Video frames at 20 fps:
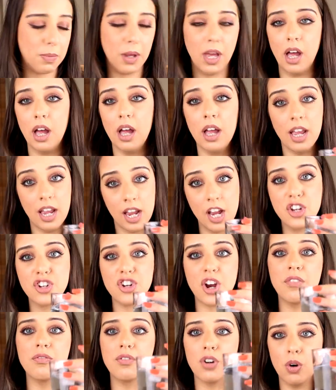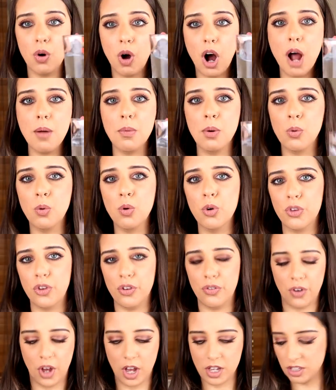But in general, I'm a
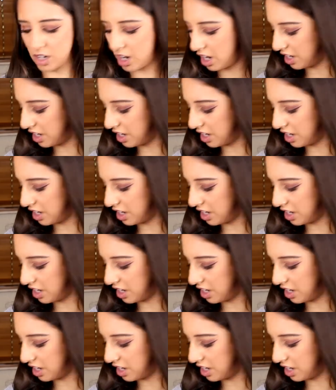water first